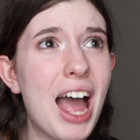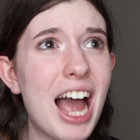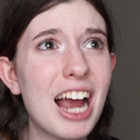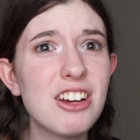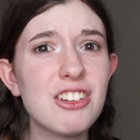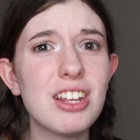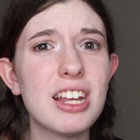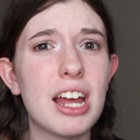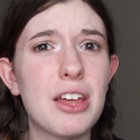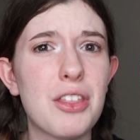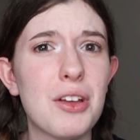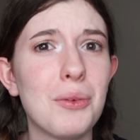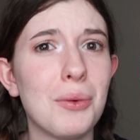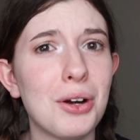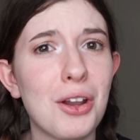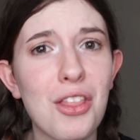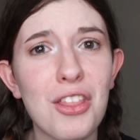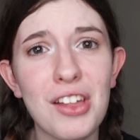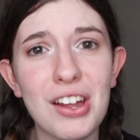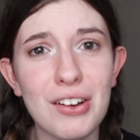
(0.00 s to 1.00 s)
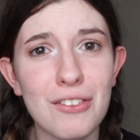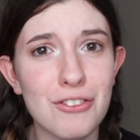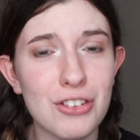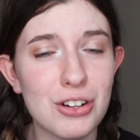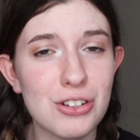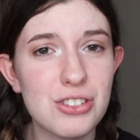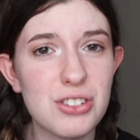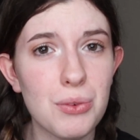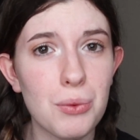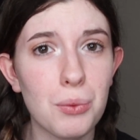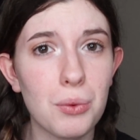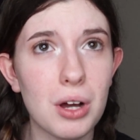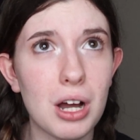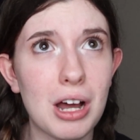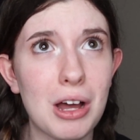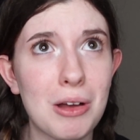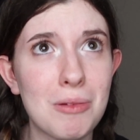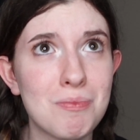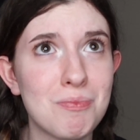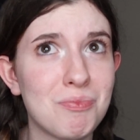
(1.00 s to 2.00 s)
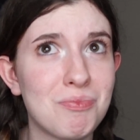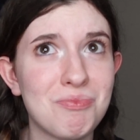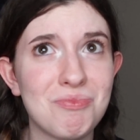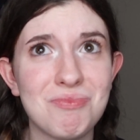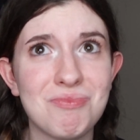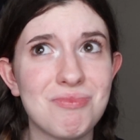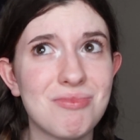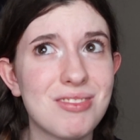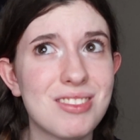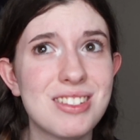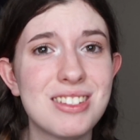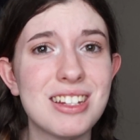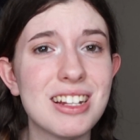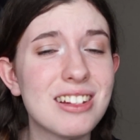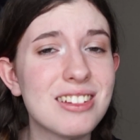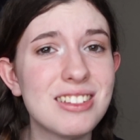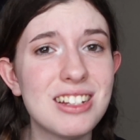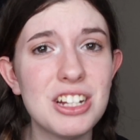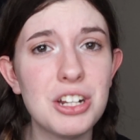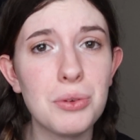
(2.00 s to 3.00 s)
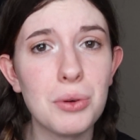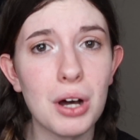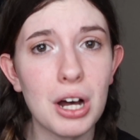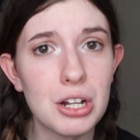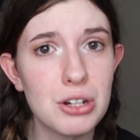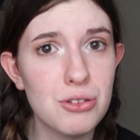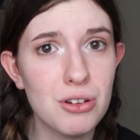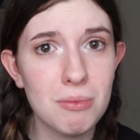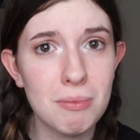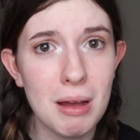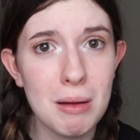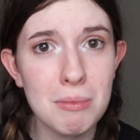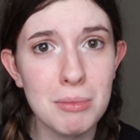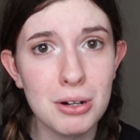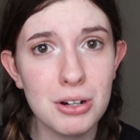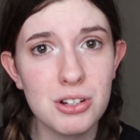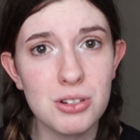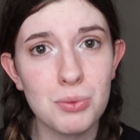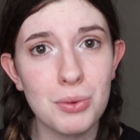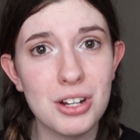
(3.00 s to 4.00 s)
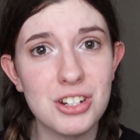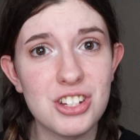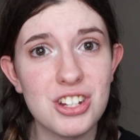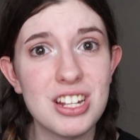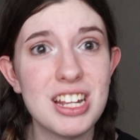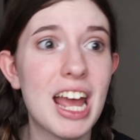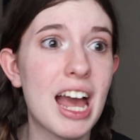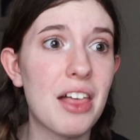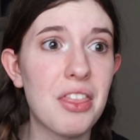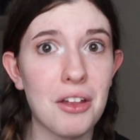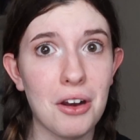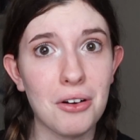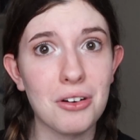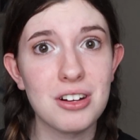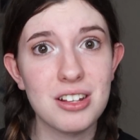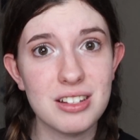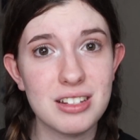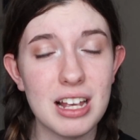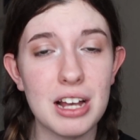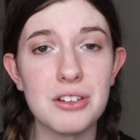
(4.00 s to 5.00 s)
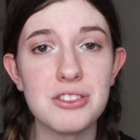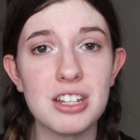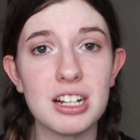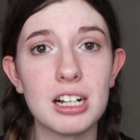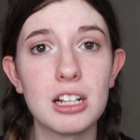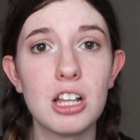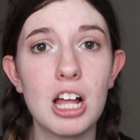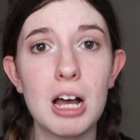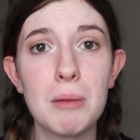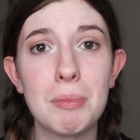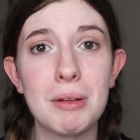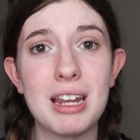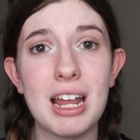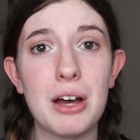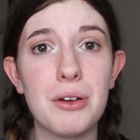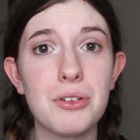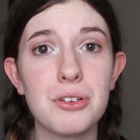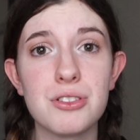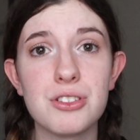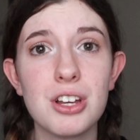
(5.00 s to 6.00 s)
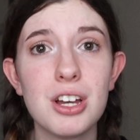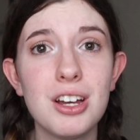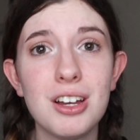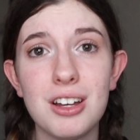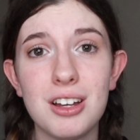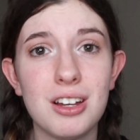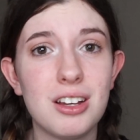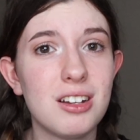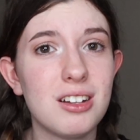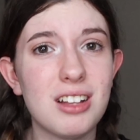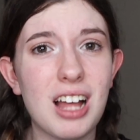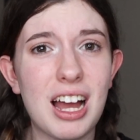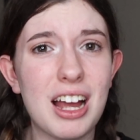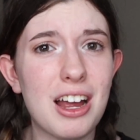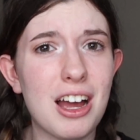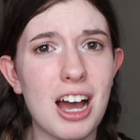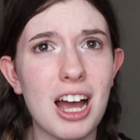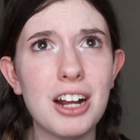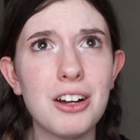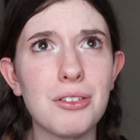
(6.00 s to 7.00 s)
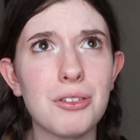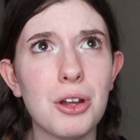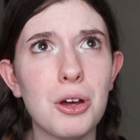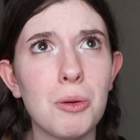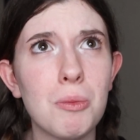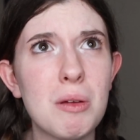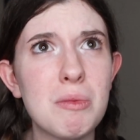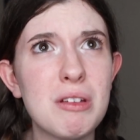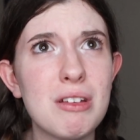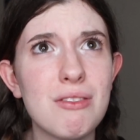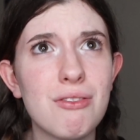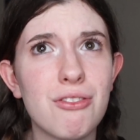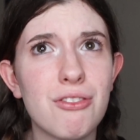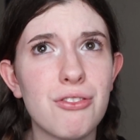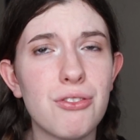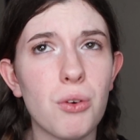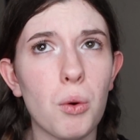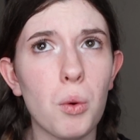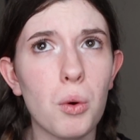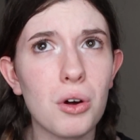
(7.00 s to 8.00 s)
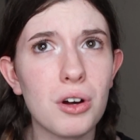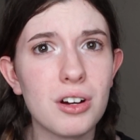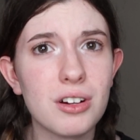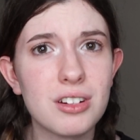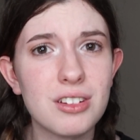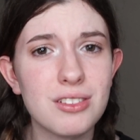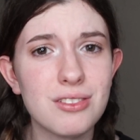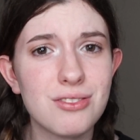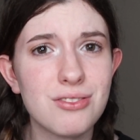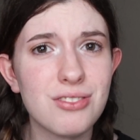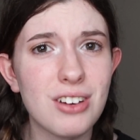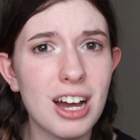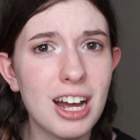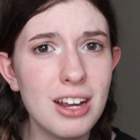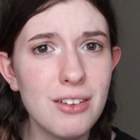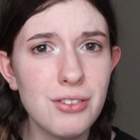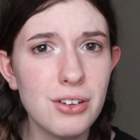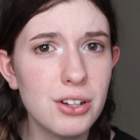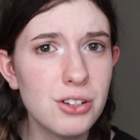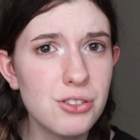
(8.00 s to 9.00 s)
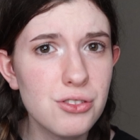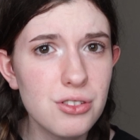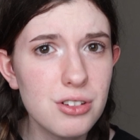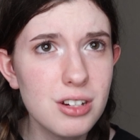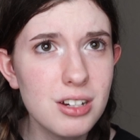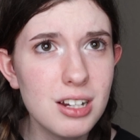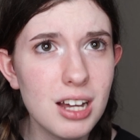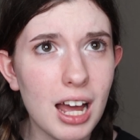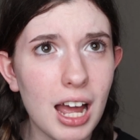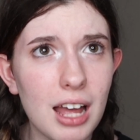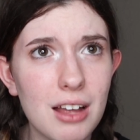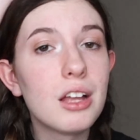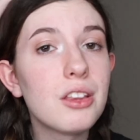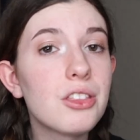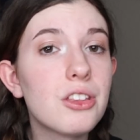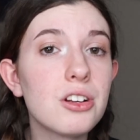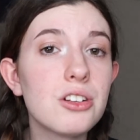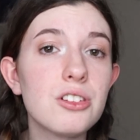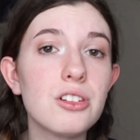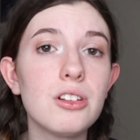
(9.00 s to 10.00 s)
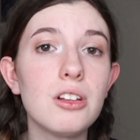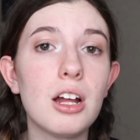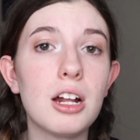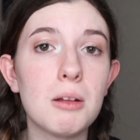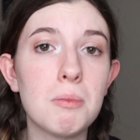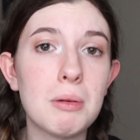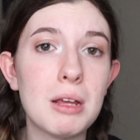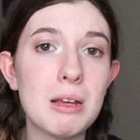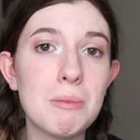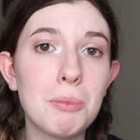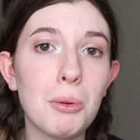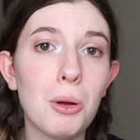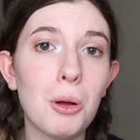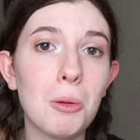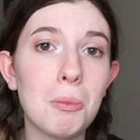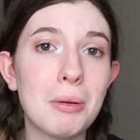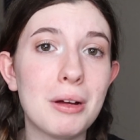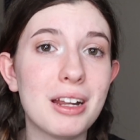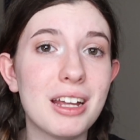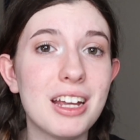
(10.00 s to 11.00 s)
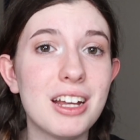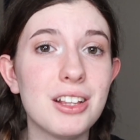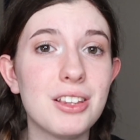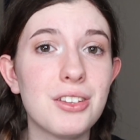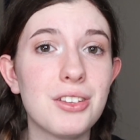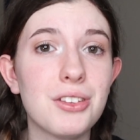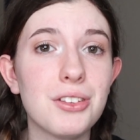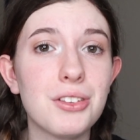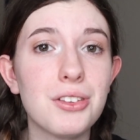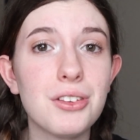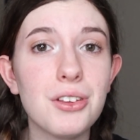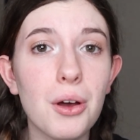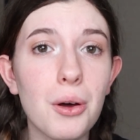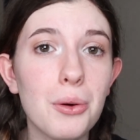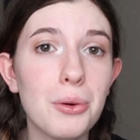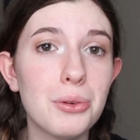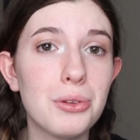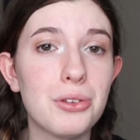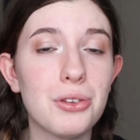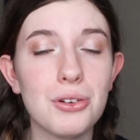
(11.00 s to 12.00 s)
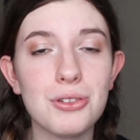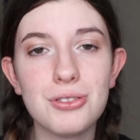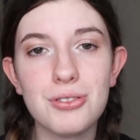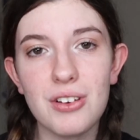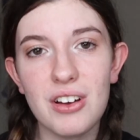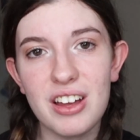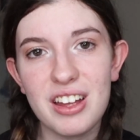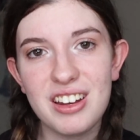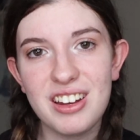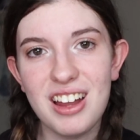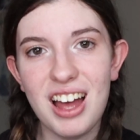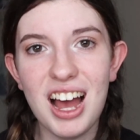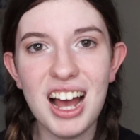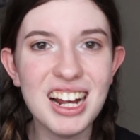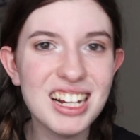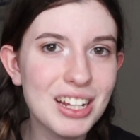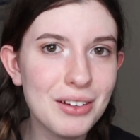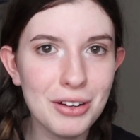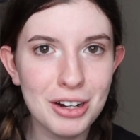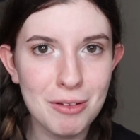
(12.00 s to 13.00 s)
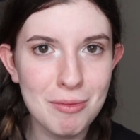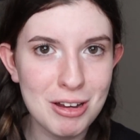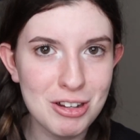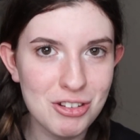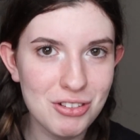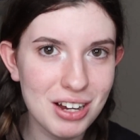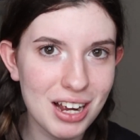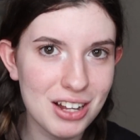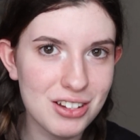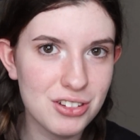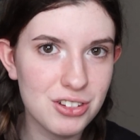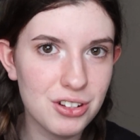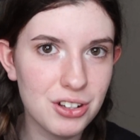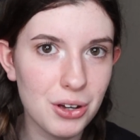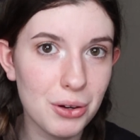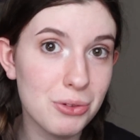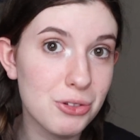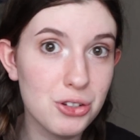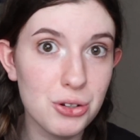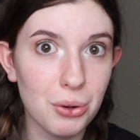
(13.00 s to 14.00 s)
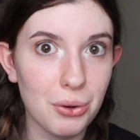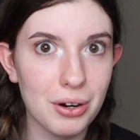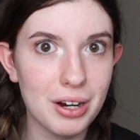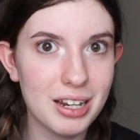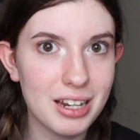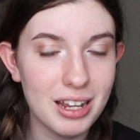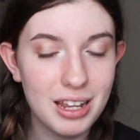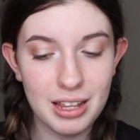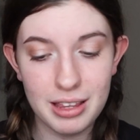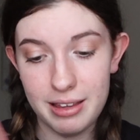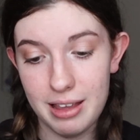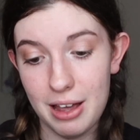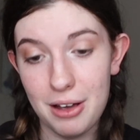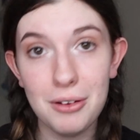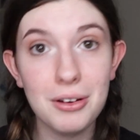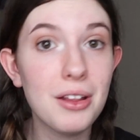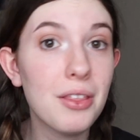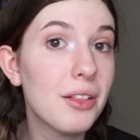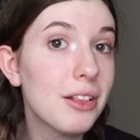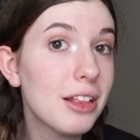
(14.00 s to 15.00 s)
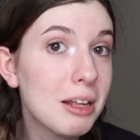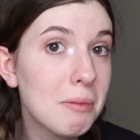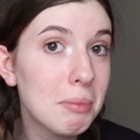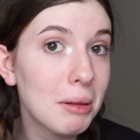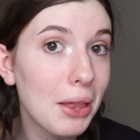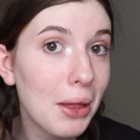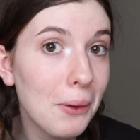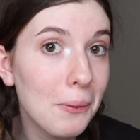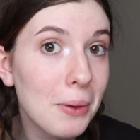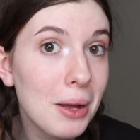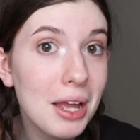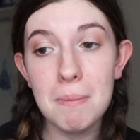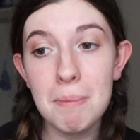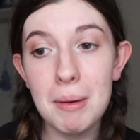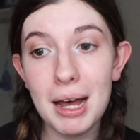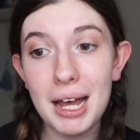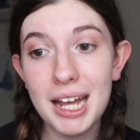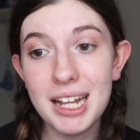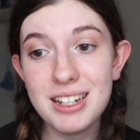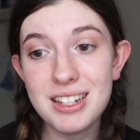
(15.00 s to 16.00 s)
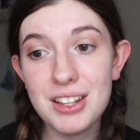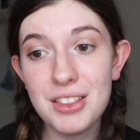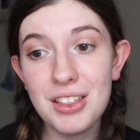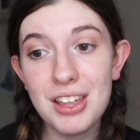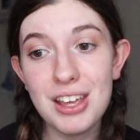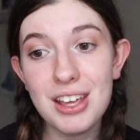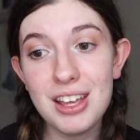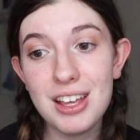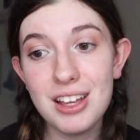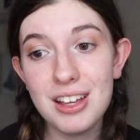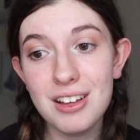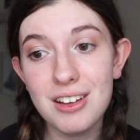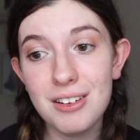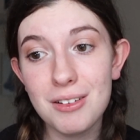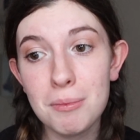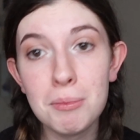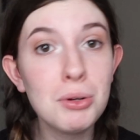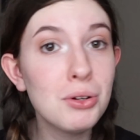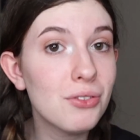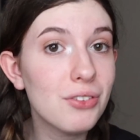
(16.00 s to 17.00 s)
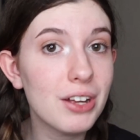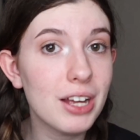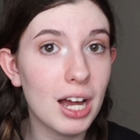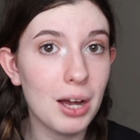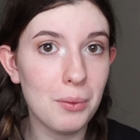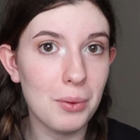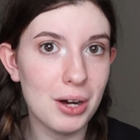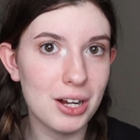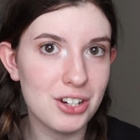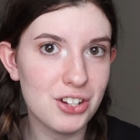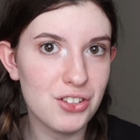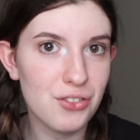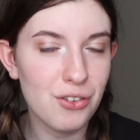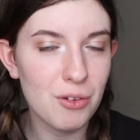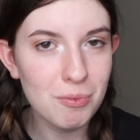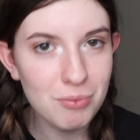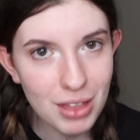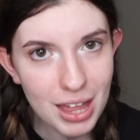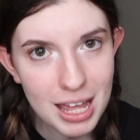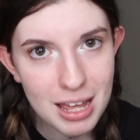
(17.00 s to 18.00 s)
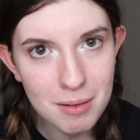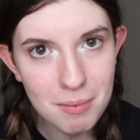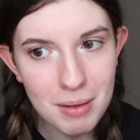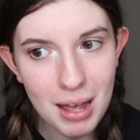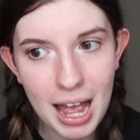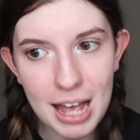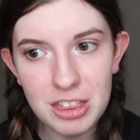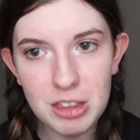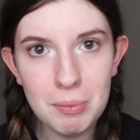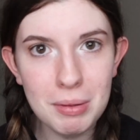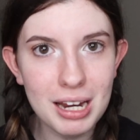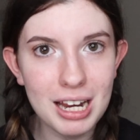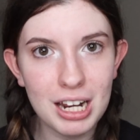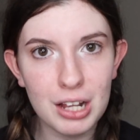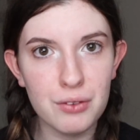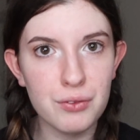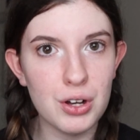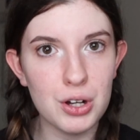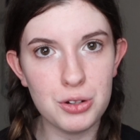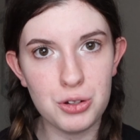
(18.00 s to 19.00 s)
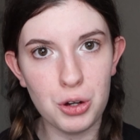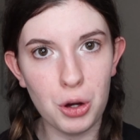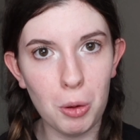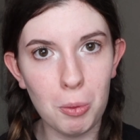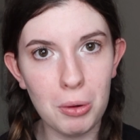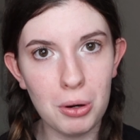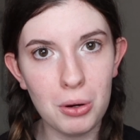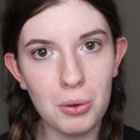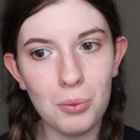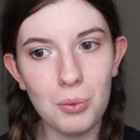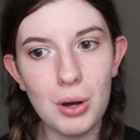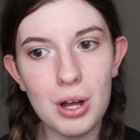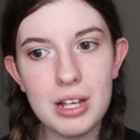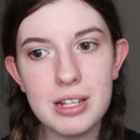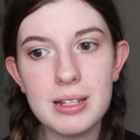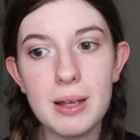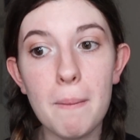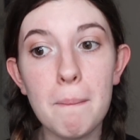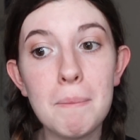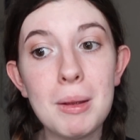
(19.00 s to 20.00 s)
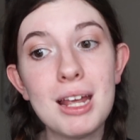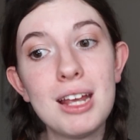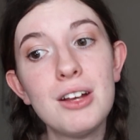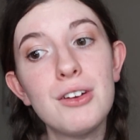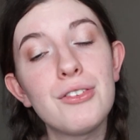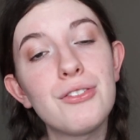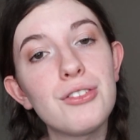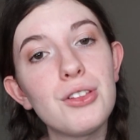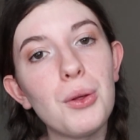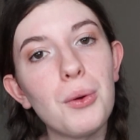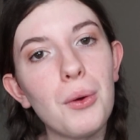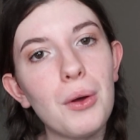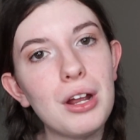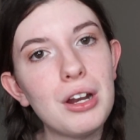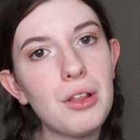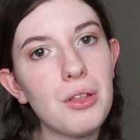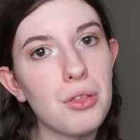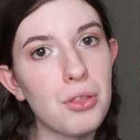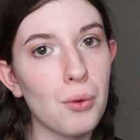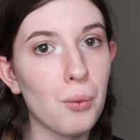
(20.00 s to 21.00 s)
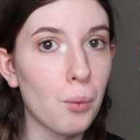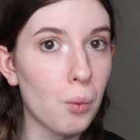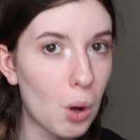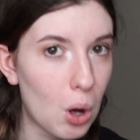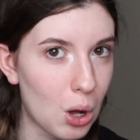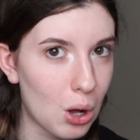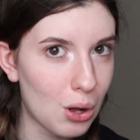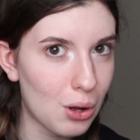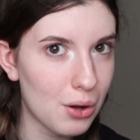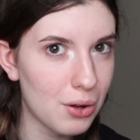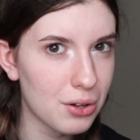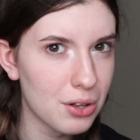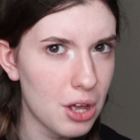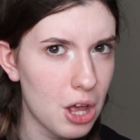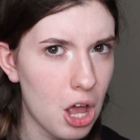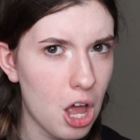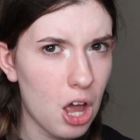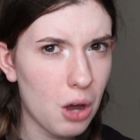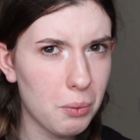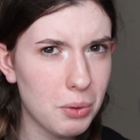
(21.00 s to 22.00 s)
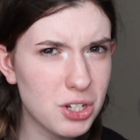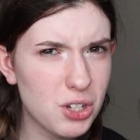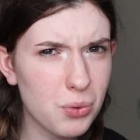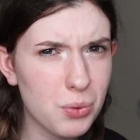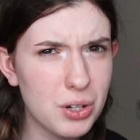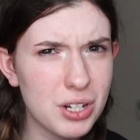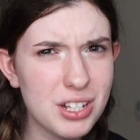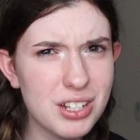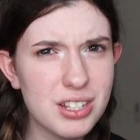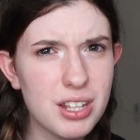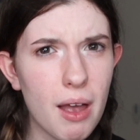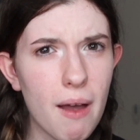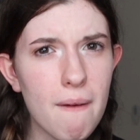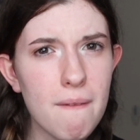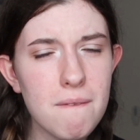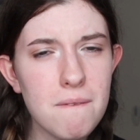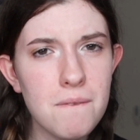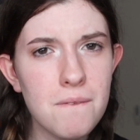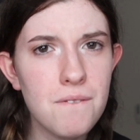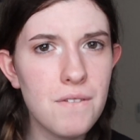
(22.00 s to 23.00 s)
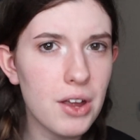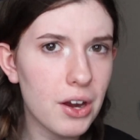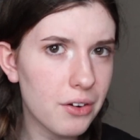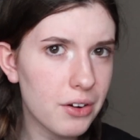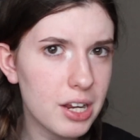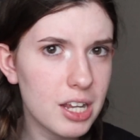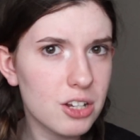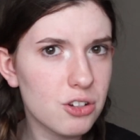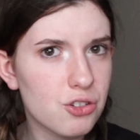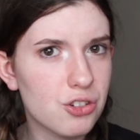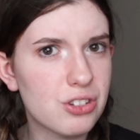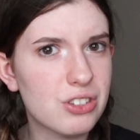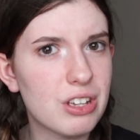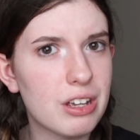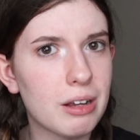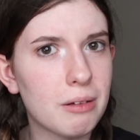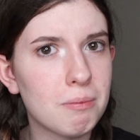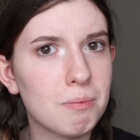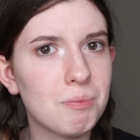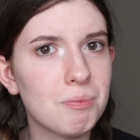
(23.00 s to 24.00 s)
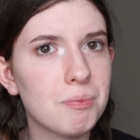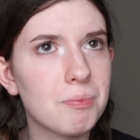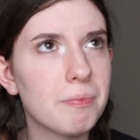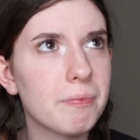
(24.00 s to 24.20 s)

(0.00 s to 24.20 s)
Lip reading: actually, I think, one of the like first 60 to 100 members, which, yeah, that already sounds like a lot, but now there's, I don't know, maybe 400 to 500? There's a lot of people, but it's so, so fun. Highly recommend you guys go join down in the link below. But the movie I watched from them at the beginning of October was Pink Floyd, The Wall, which was very interesting.